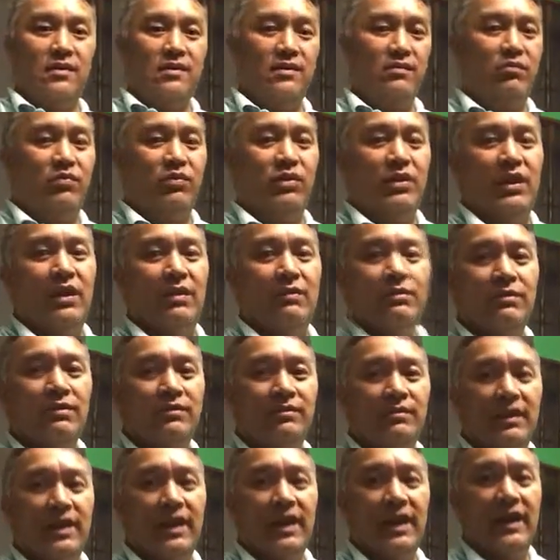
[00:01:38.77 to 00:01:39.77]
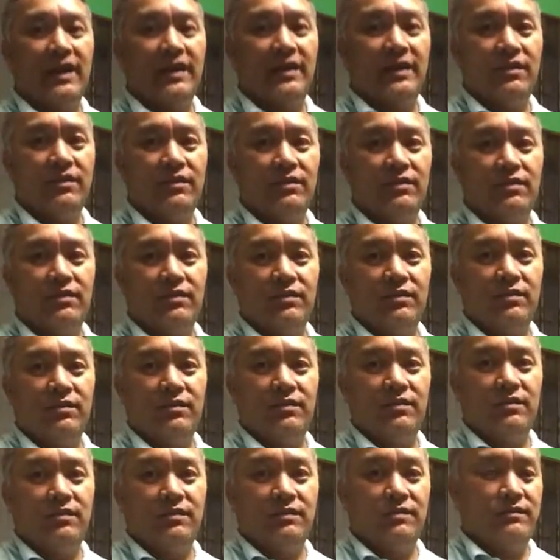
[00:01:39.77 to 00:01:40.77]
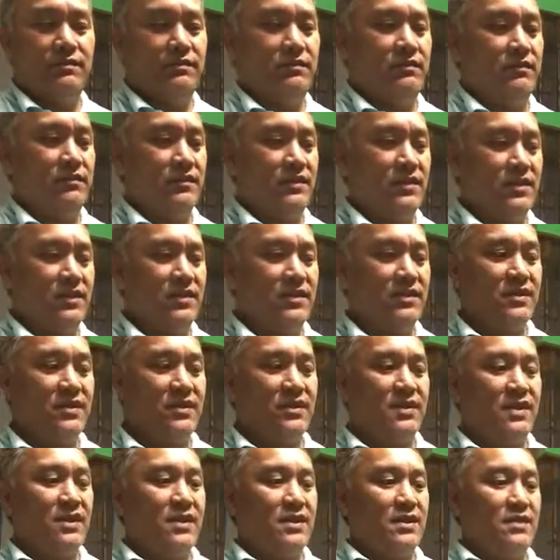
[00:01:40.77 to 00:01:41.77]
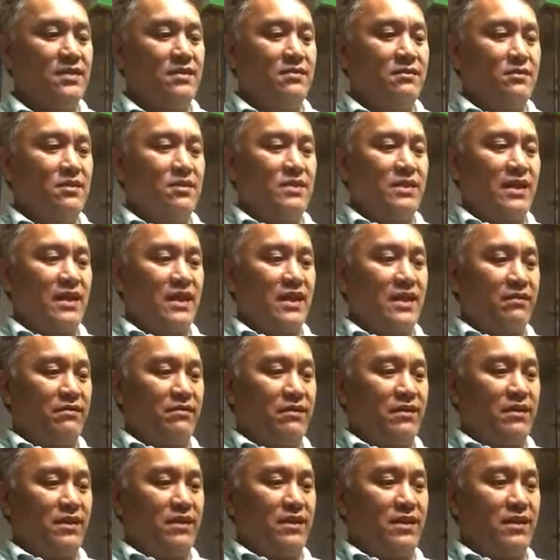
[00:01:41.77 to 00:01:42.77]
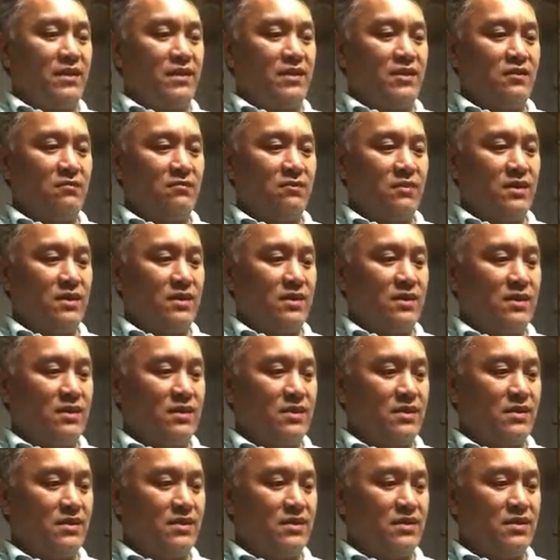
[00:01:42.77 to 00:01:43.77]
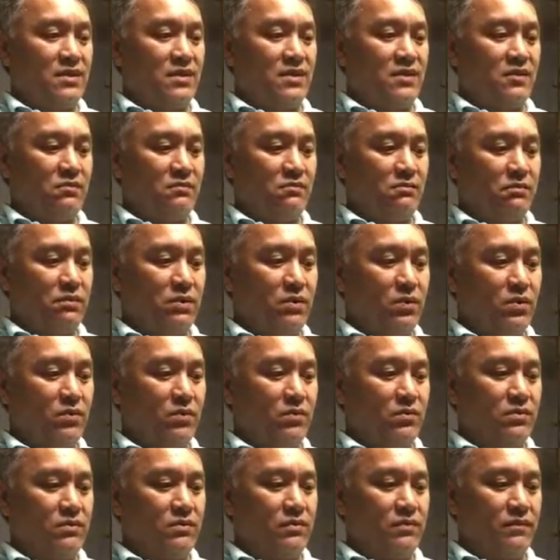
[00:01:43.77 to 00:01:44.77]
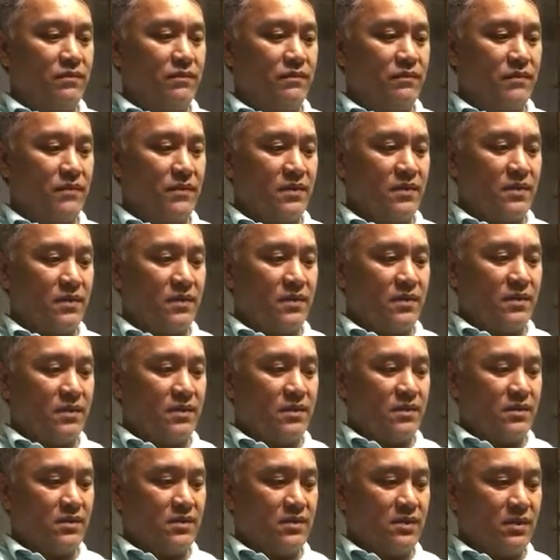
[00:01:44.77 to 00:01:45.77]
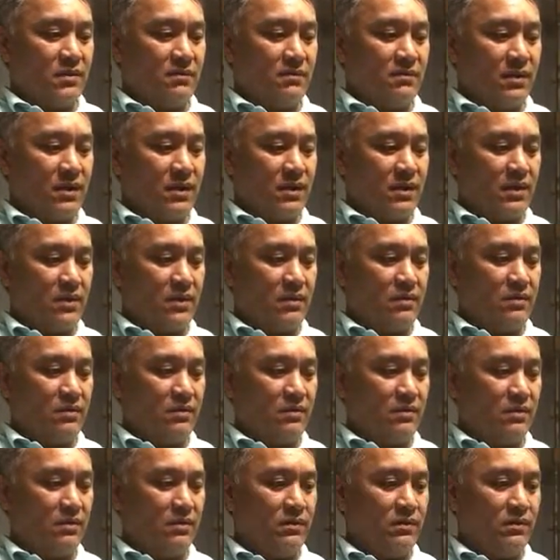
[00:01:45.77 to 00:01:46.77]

The problem that this gun was having is because this bolt somehow,